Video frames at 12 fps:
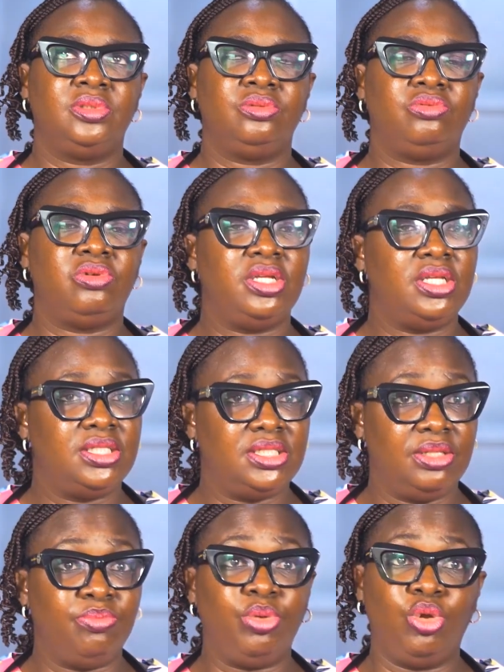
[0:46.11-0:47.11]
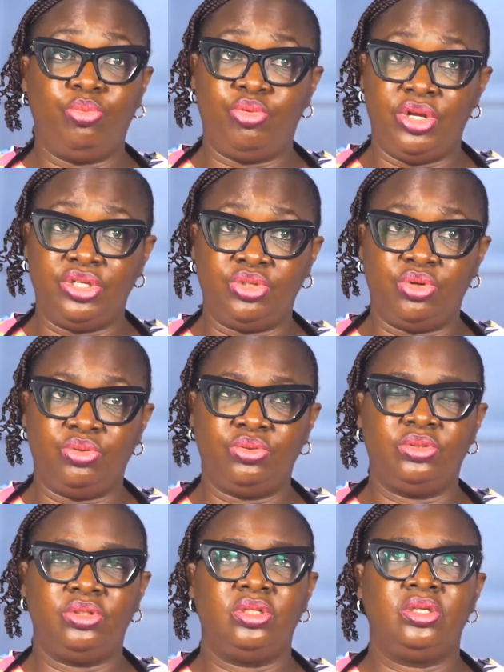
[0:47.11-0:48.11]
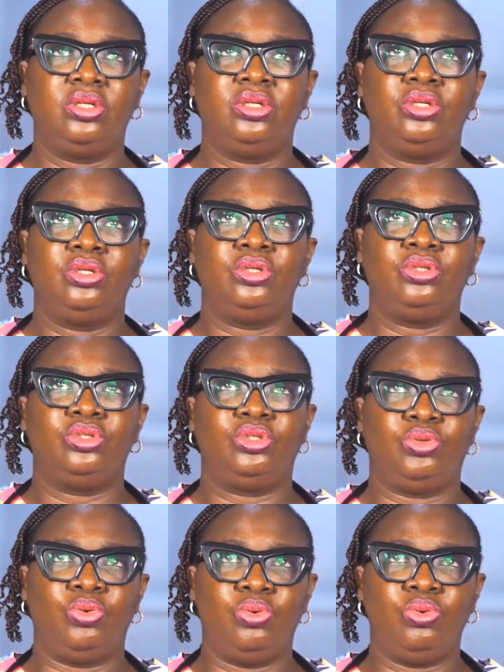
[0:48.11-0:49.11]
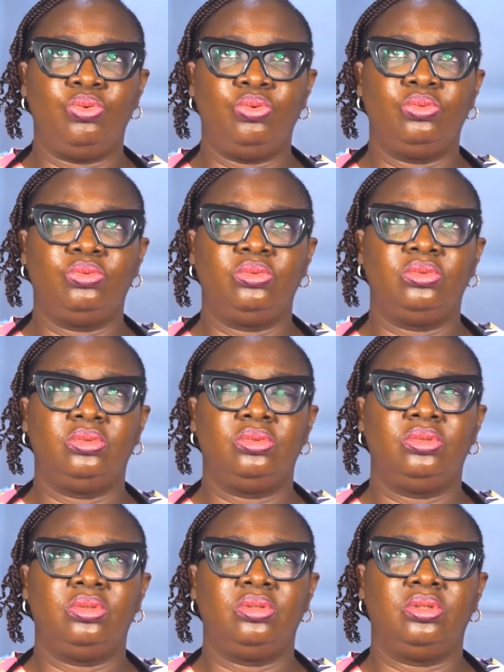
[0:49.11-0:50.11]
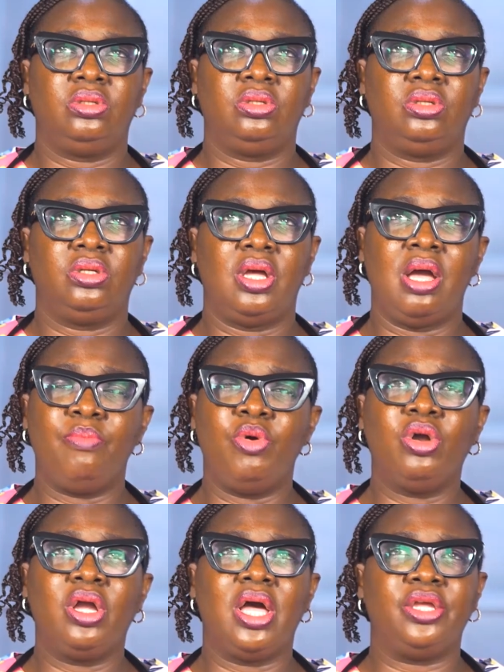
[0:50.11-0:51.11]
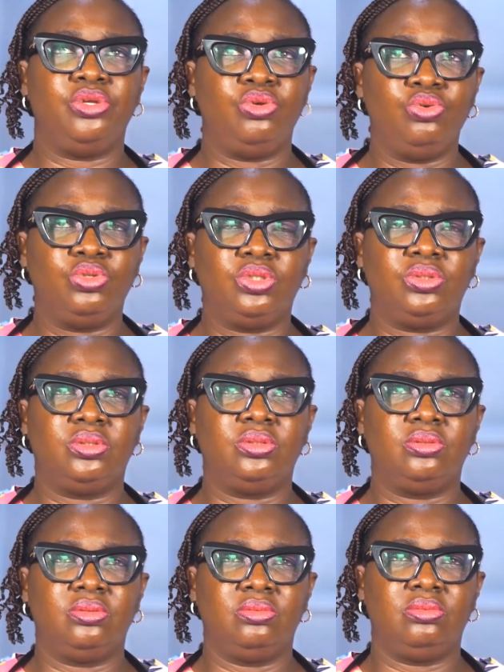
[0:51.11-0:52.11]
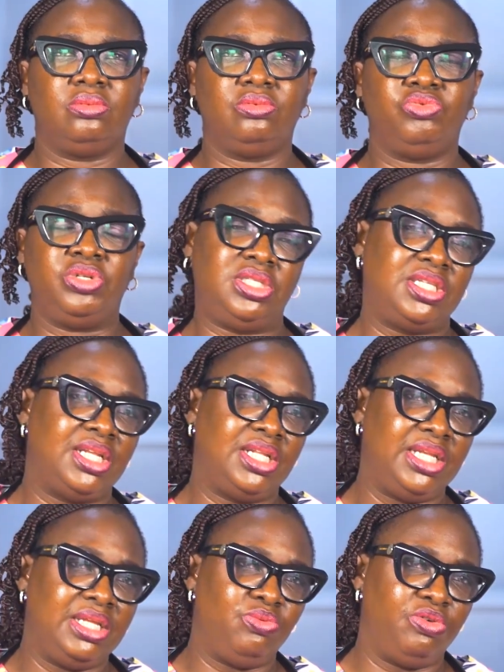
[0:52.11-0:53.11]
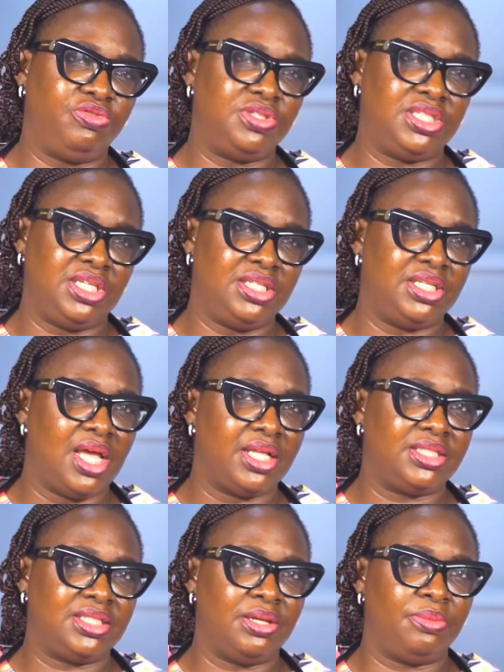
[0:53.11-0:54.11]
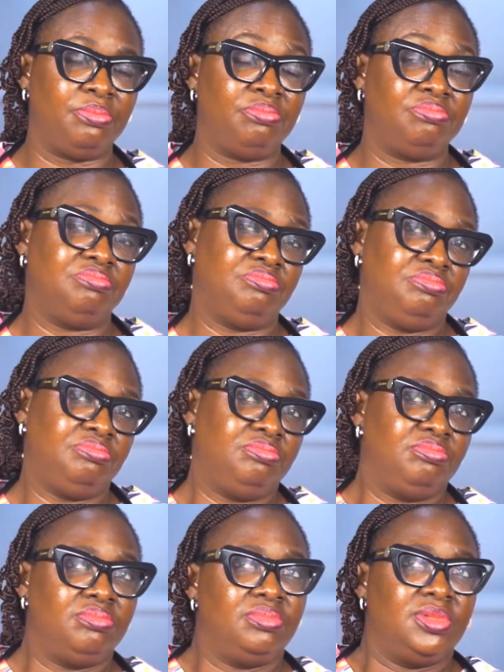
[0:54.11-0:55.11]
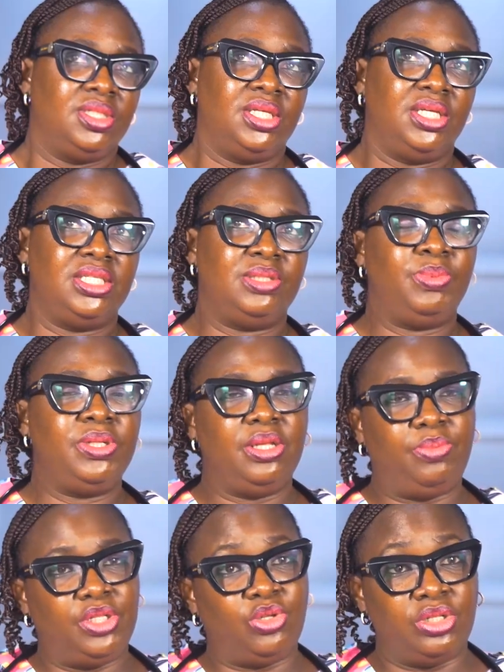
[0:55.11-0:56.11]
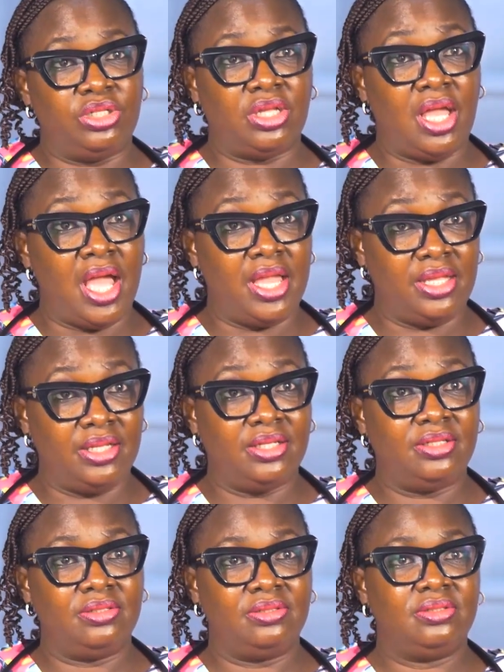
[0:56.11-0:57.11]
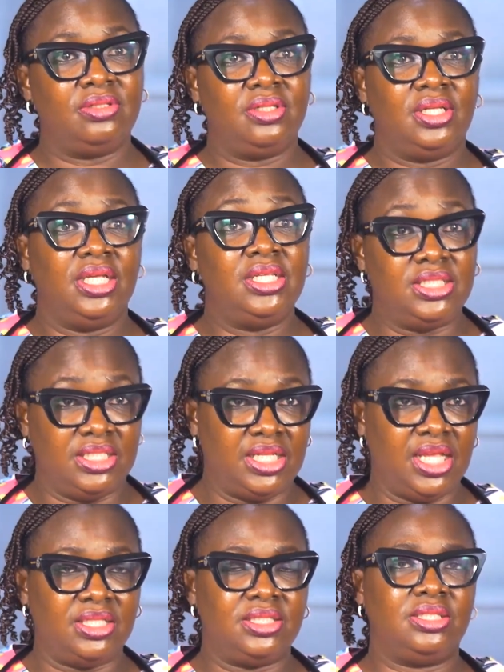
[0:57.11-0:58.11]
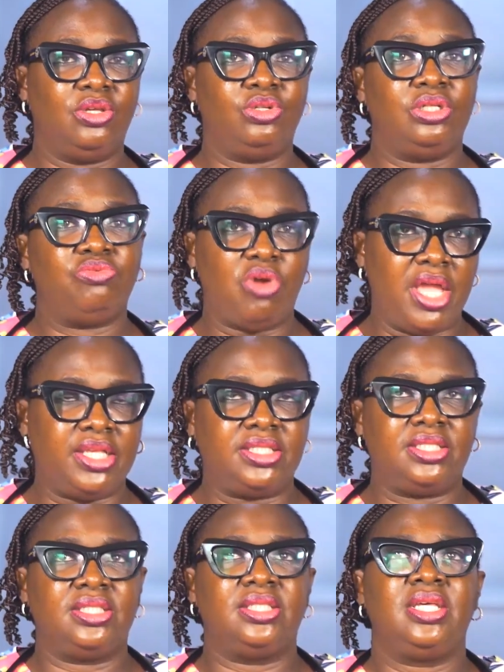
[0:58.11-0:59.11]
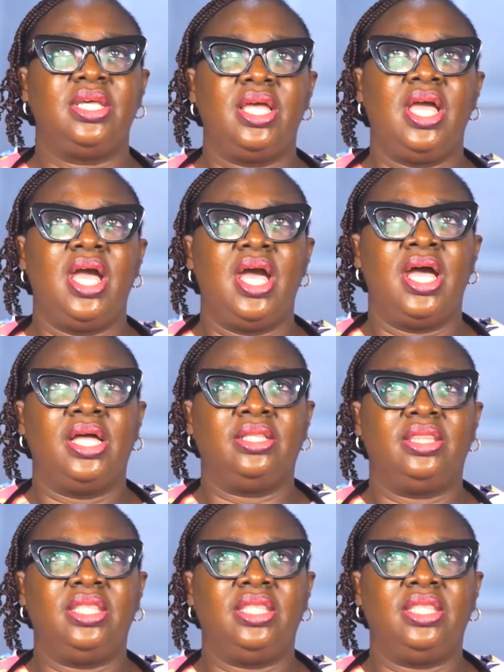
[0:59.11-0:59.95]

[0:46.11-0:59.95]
raise in blood pressure. So, among our youths, recently we've seen that it's been a bit on the high incidence, on the rise, and